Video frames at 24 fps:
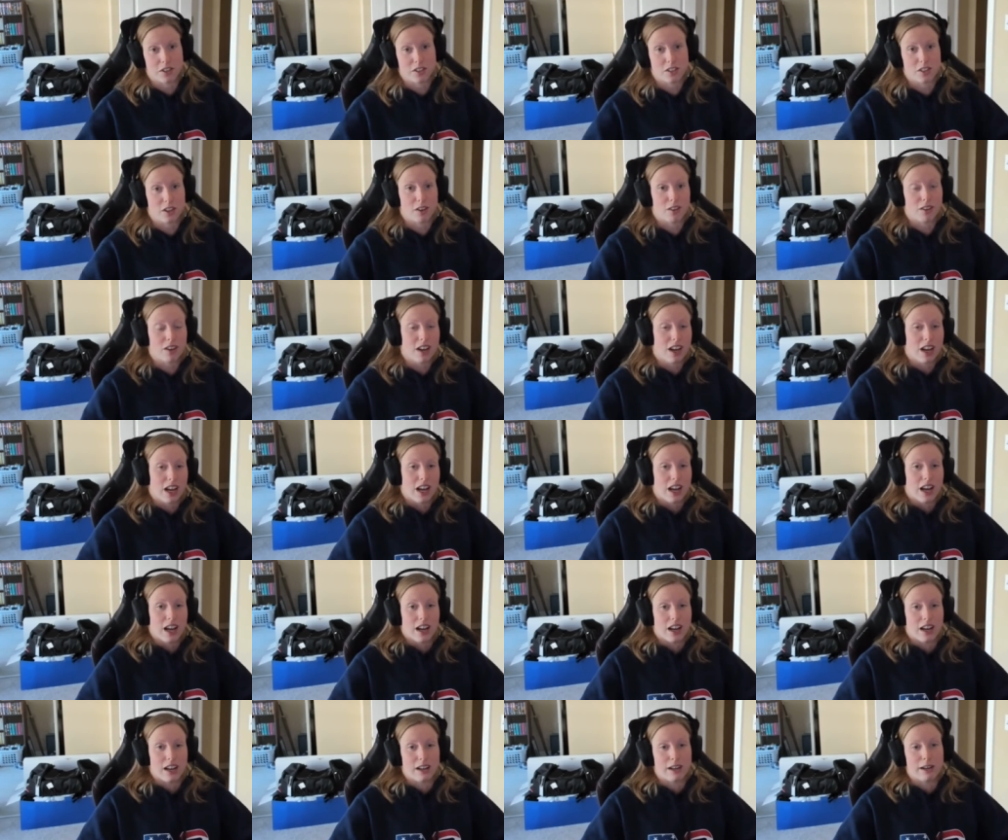So
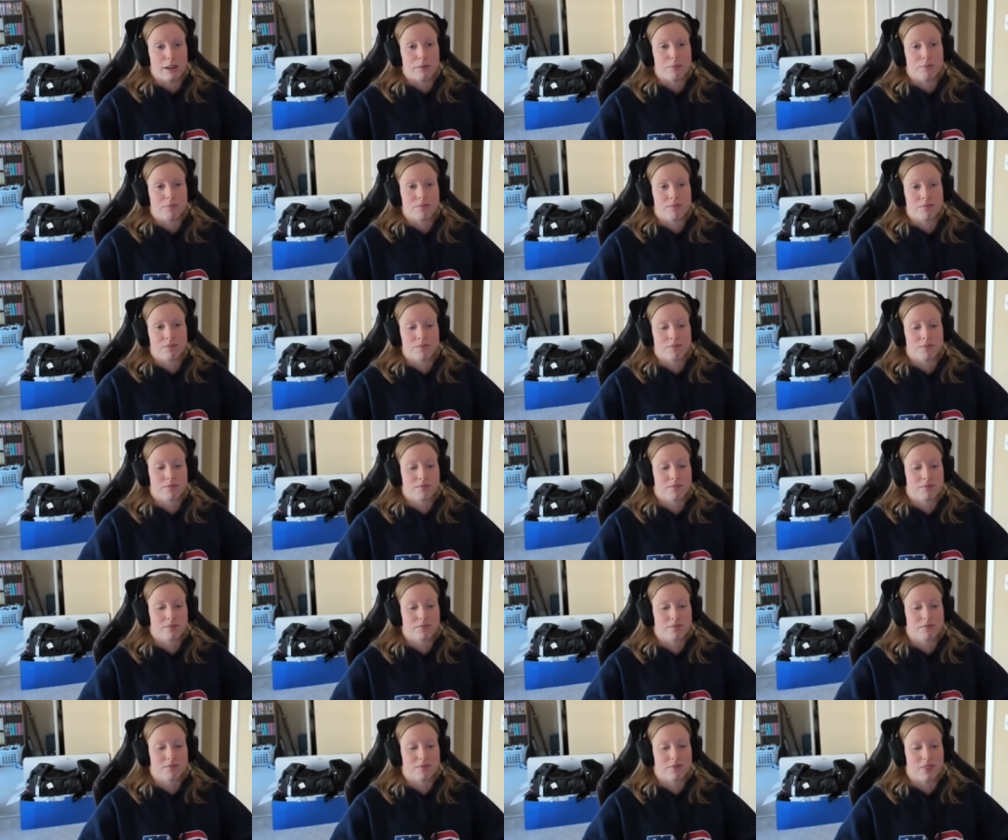um
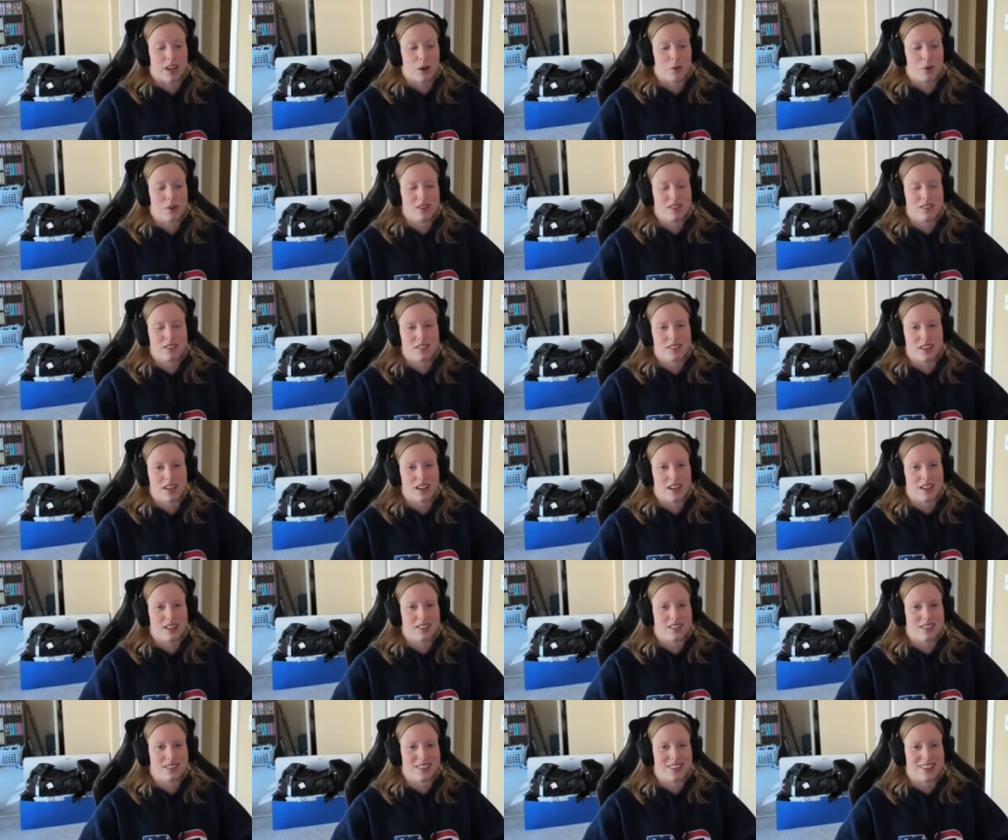I wouldn't say
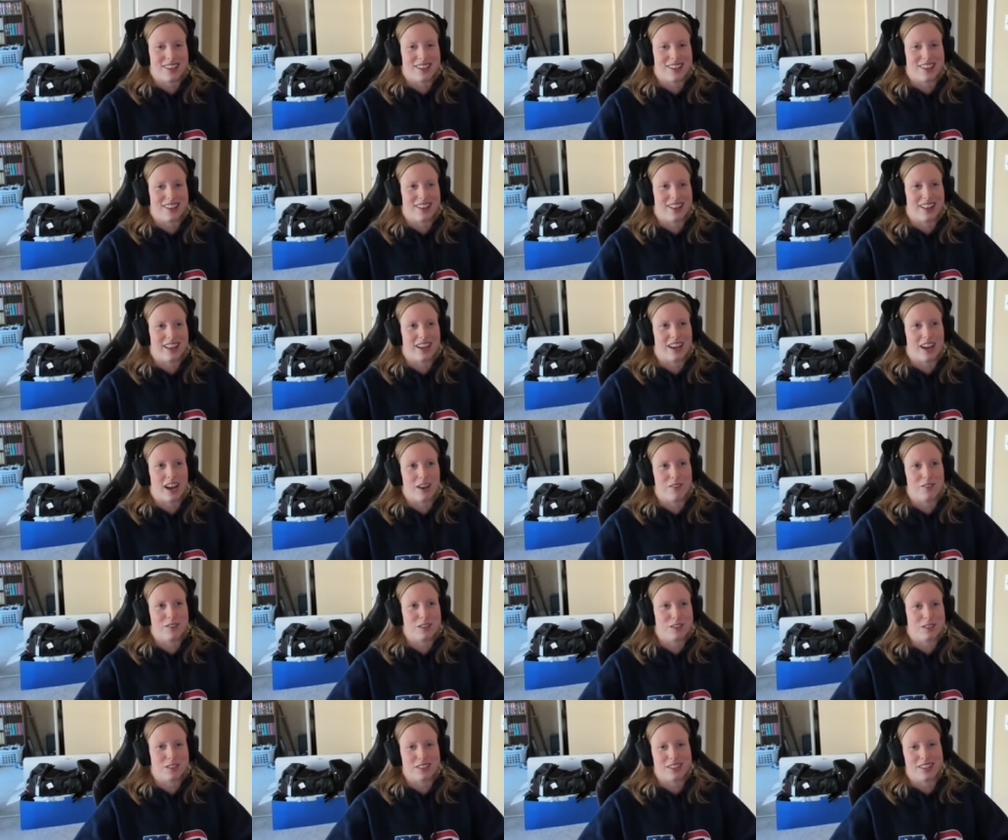it's like
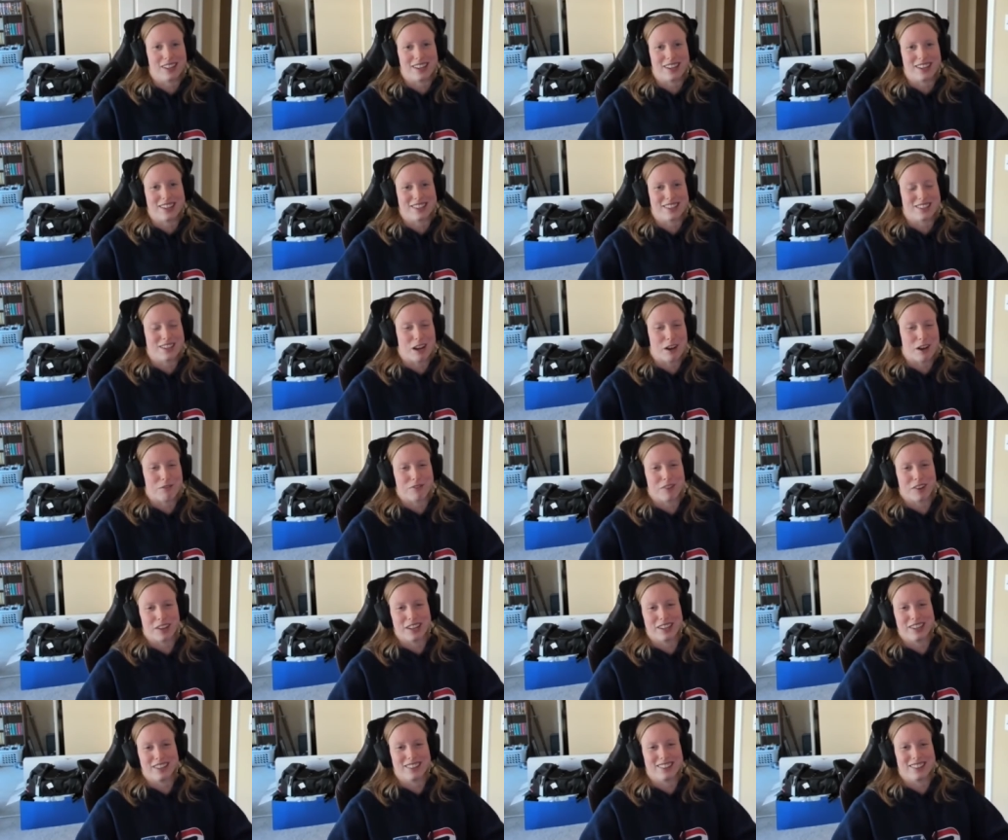obviously like it's not
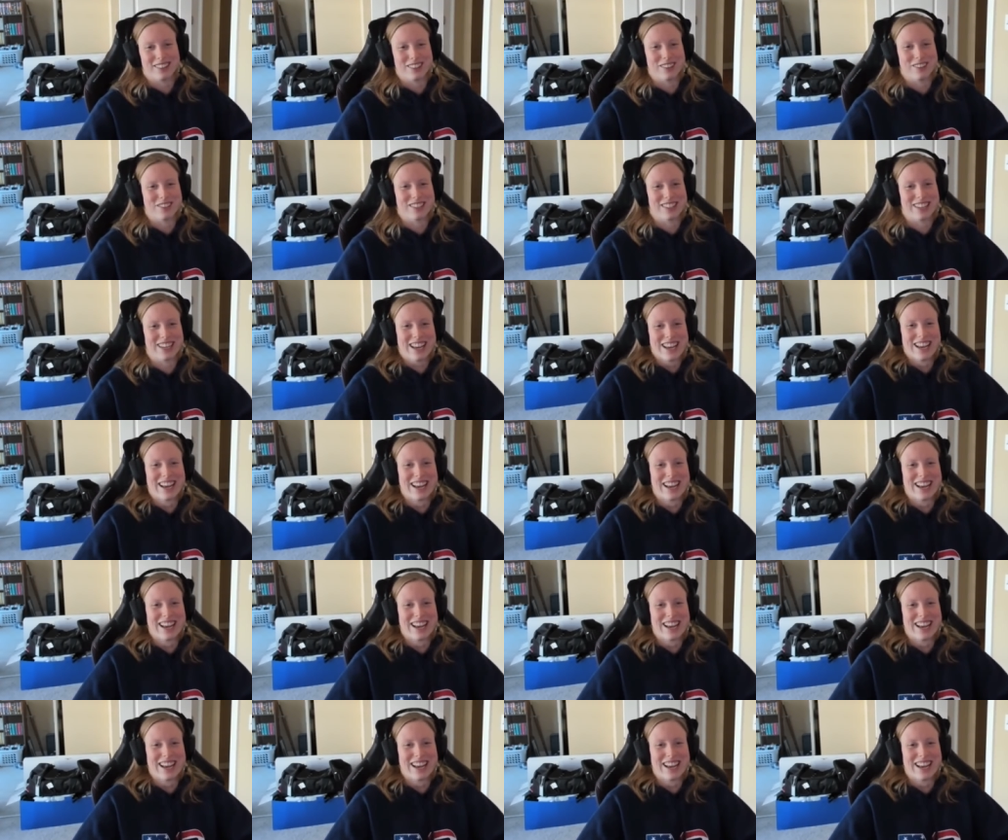fun losing